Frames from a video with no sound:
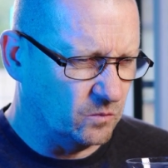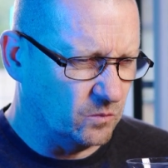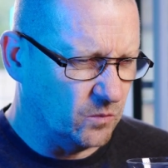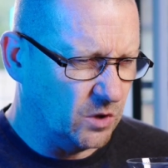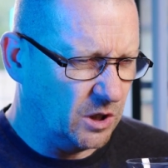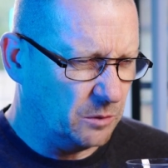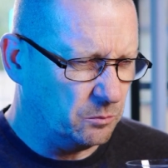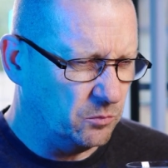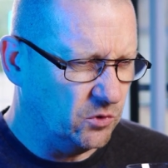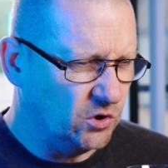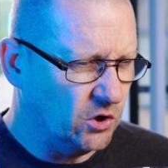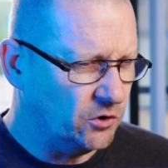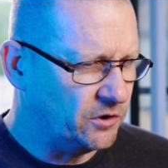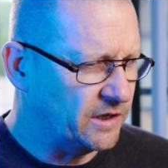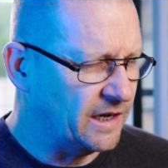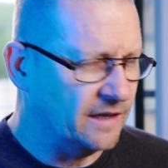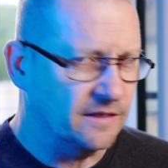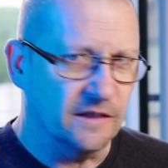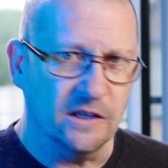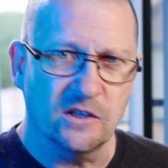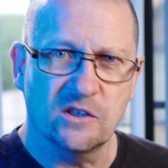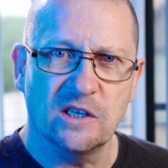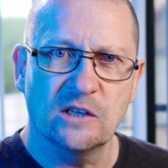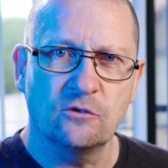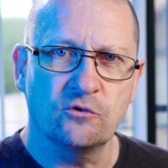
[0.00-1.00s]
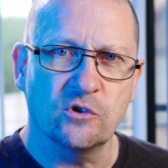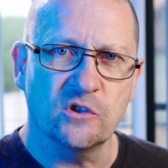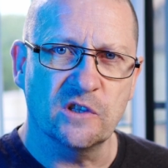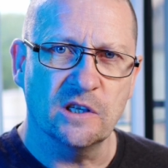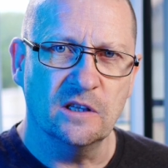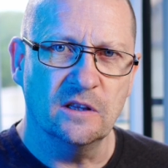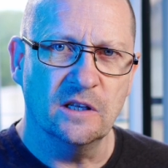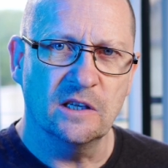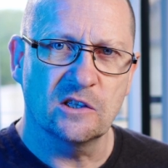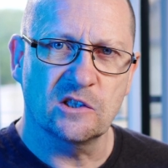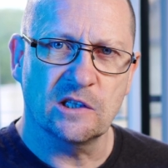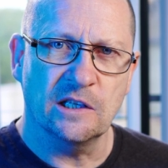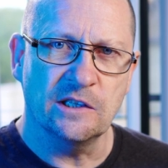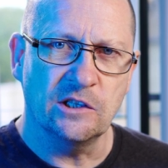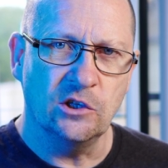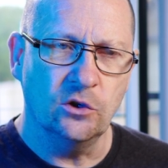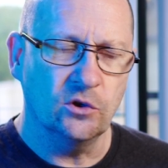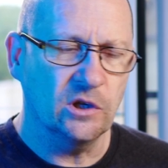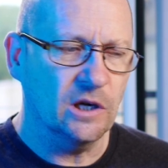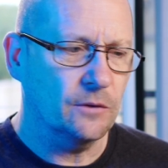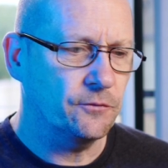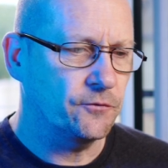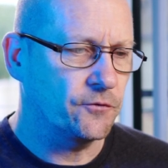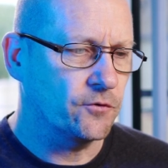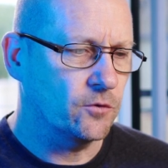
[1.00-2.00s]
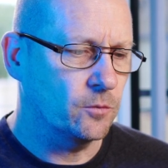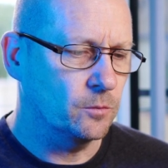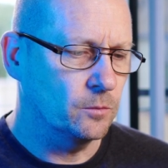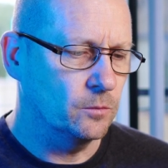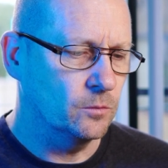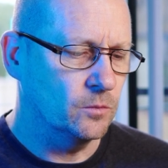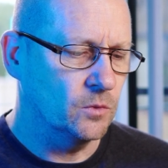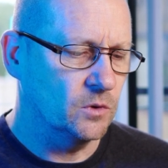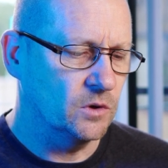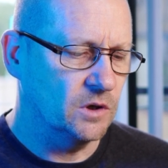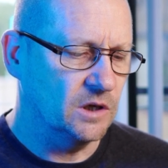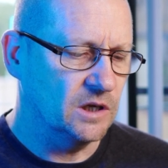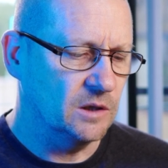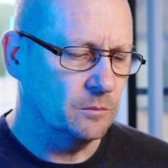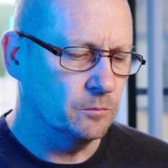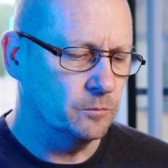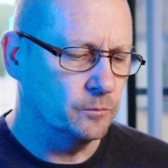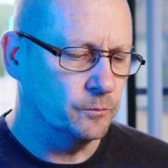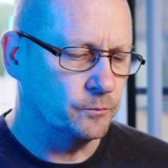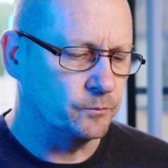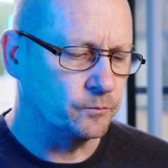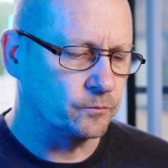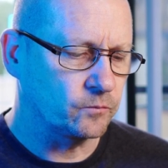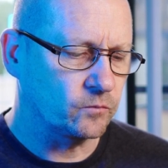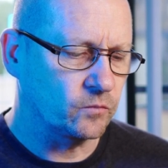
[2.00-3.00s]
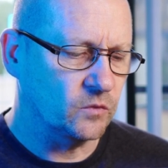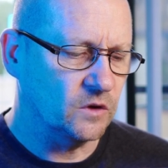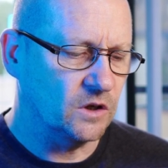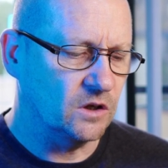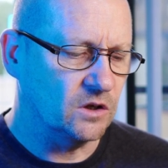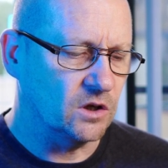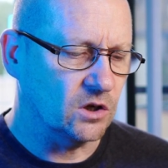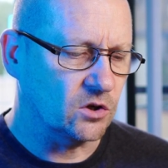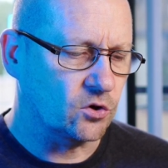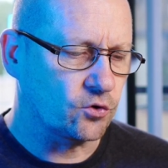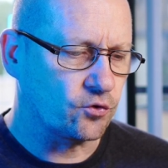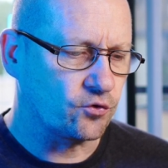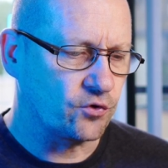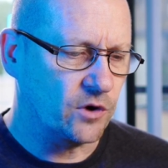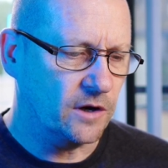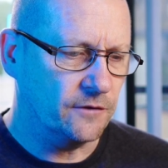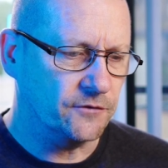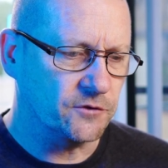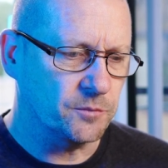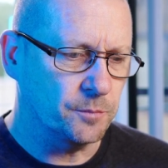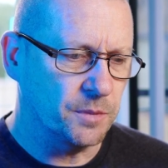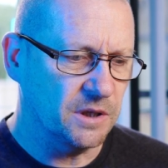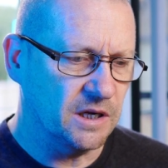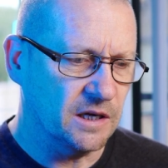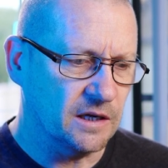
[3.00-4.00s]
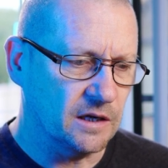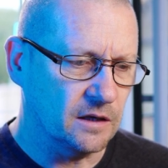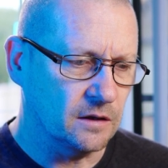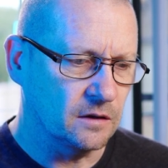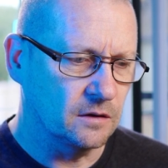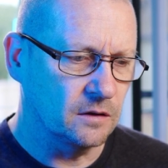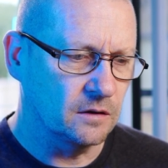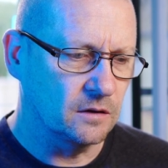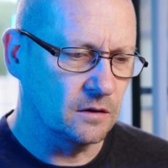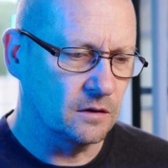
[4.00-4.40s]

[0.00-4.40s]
I'm not getting the citrus in this like you get from a craft beer